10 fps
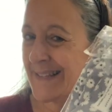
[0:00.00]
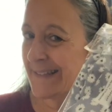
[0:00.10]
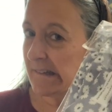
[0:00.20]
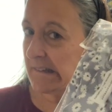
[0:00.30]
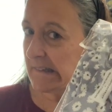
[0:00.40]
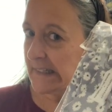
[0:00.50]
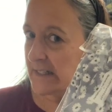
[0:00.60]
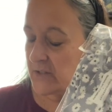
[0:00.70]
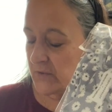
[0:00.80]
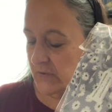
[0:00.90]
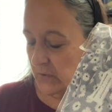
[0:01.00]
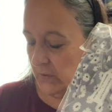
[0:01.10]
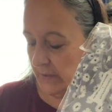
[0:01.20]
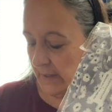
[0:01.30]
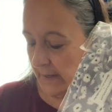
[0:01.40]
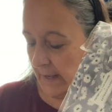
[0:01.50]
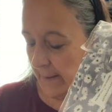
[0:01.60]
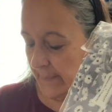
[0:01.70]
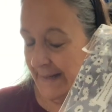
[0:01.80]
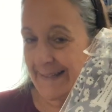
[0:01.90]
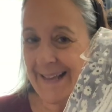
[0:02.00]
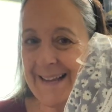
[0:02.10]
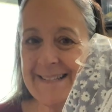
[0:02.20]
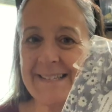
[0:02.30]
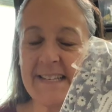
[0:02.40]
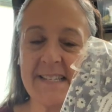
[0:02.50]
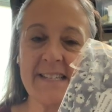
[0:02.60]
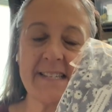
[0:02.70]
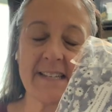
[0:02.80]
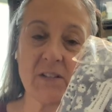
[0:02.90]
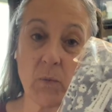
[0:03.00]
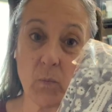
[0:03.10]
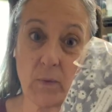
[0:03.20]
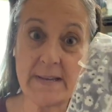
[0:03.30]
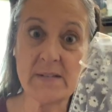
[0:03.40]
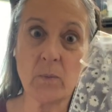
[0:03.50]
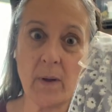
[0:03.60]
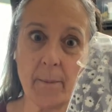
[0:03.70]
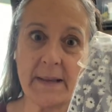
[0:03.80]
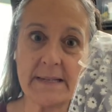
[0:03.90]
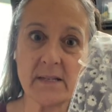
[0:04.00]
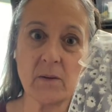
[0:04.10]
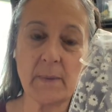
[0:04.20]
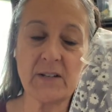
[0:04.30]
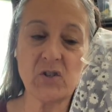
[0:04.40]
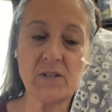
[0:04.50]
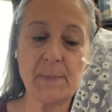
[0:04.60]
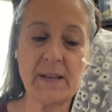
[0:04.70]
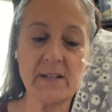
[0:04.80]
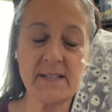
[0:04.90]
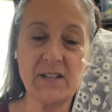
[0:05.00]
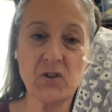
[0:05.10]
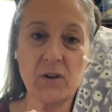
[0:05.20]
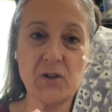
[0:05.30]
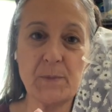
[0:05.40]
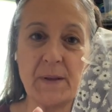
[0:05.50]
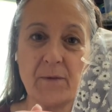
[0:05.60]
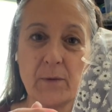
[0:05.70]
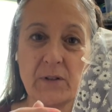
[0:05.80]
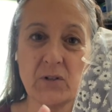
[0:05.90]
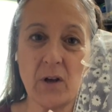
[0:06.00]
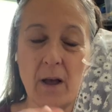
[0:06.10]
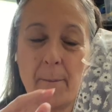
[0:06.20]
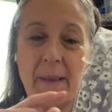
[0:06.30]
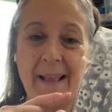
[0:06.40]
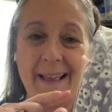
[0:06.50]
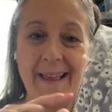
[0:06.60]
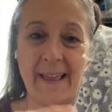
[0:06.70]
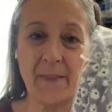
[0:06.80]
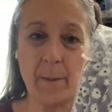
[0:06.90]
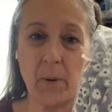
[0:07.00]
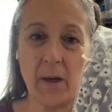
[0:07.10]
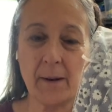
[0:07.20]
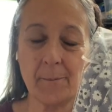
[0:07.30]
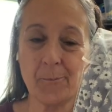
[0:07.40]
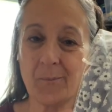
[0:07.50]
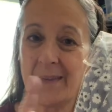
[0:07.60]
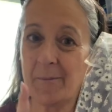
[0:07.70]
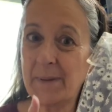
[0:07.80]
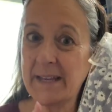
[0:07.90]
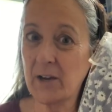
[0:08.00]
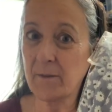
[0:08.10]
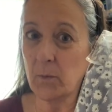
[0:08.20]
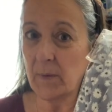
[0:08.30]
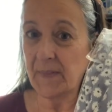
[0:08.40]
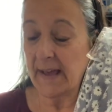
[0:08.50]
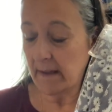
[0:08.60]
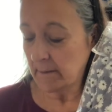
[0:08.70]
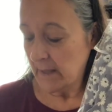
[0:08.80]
I didn't do so good on. I paid $9.66. The reason why I paid so much is because they charged me for the top and the bottom. Be careful with that.